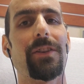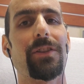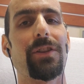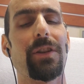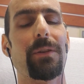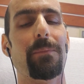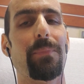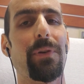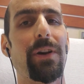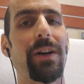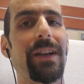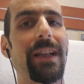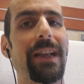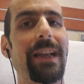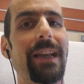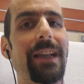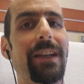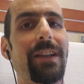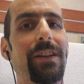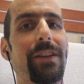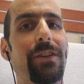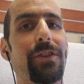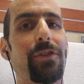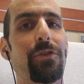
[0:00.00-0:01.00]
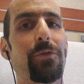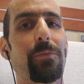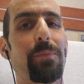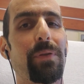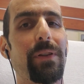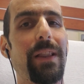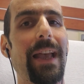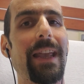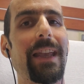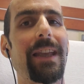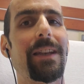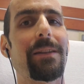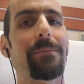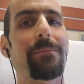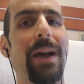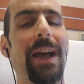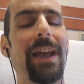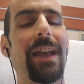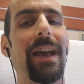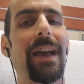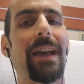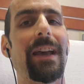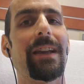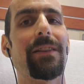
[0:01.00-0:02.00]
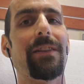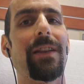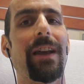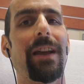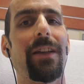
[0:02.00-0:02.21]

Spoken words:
to put in a new plate in my head.